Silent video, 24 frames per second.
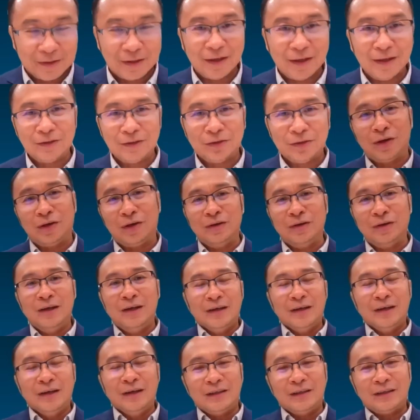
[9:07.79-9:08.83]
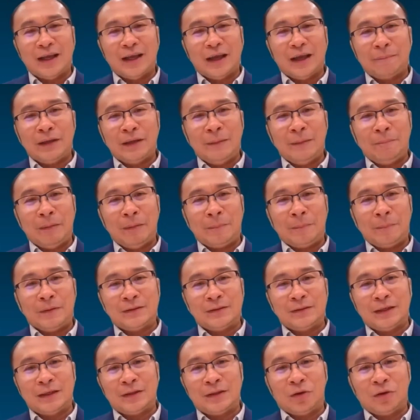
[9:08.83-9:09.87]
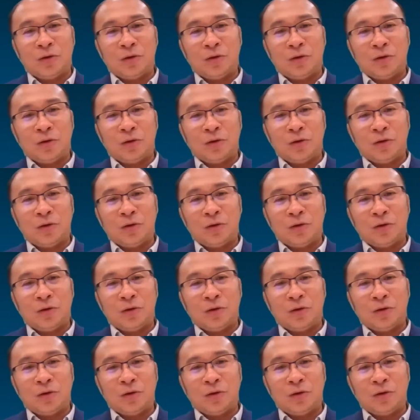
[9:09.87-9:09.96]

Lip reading: Okay, so now it's like many people said,